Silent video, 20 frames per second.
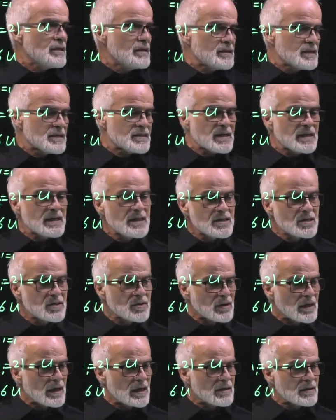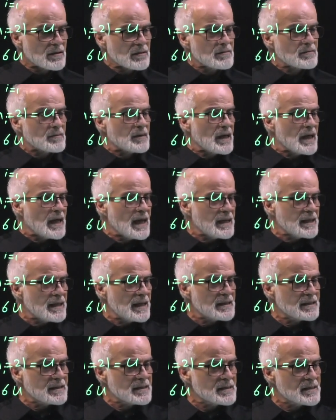it is an insulator. And
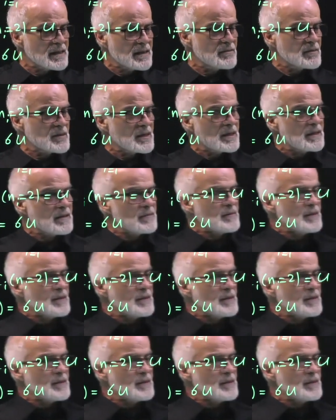at the same time,